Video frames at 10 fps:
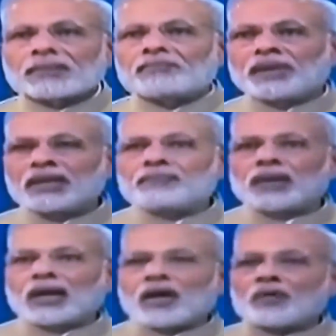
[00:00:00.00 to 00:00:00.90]
Some
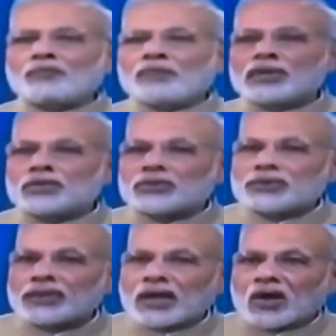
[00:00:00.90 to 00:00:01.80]
people have
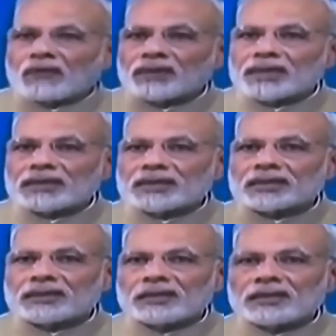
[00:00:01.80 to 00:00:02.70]
misused their
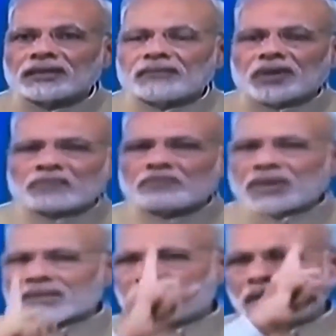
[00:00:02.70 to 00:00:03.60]
office for
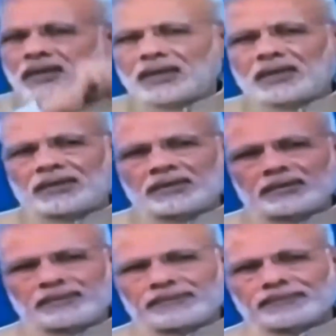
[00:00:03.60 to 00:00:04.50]
personal gain.
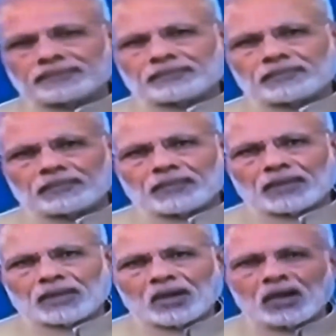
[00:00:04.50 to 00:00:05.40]

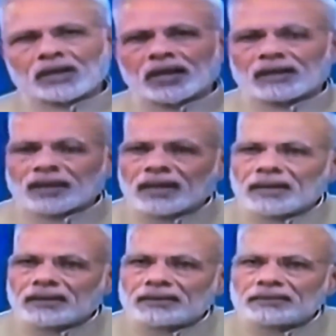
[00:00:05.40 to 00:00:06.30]
On the other
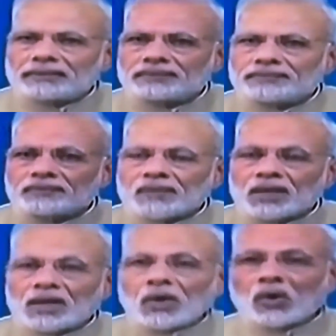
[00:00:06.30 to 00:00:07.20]
hand,
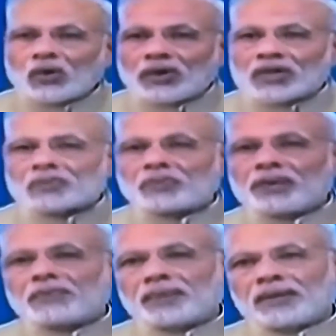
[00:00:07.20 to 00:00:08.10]
honest
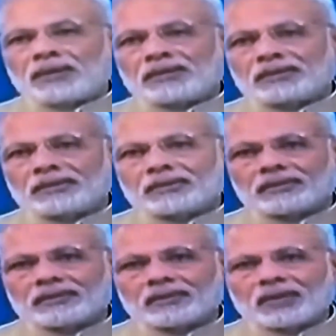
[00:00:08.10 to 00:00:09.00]
people
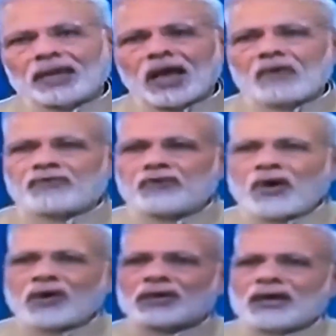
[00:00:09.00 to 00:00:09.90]
have
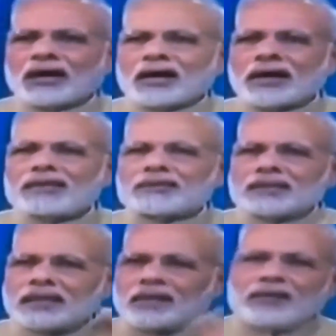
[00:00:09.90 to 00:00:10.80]
fought against
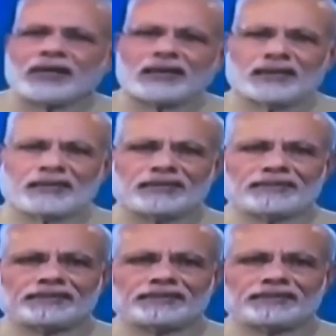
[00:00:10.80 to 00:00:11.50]
the evil.